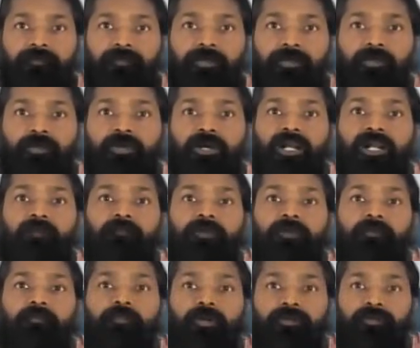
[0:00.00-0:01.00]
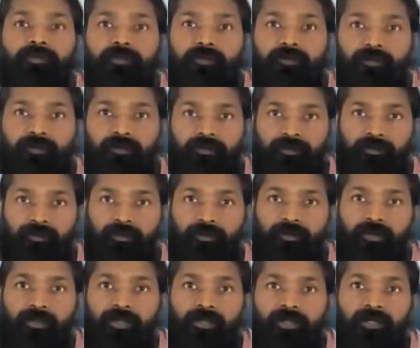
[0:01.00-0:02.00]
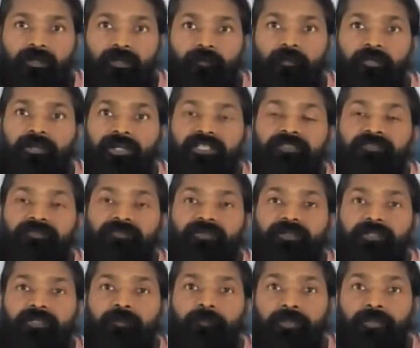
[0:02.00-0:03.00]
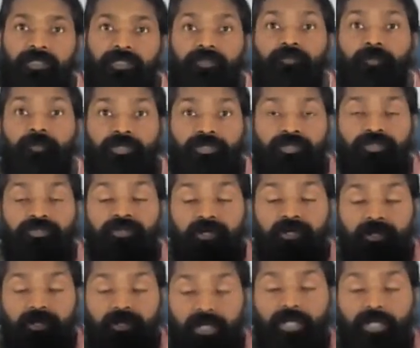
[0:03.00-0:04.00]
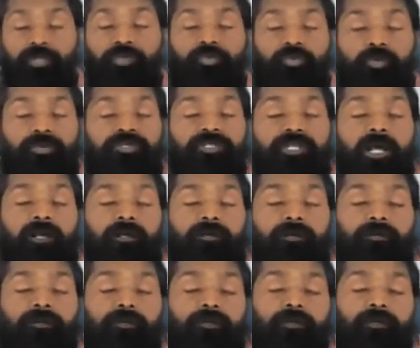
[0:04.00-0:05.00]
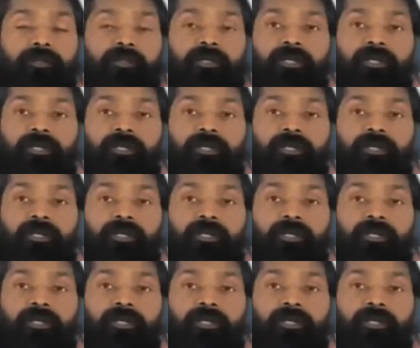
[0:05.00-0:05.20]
You can't be bothered to breastfeed it, which is a natural cycle.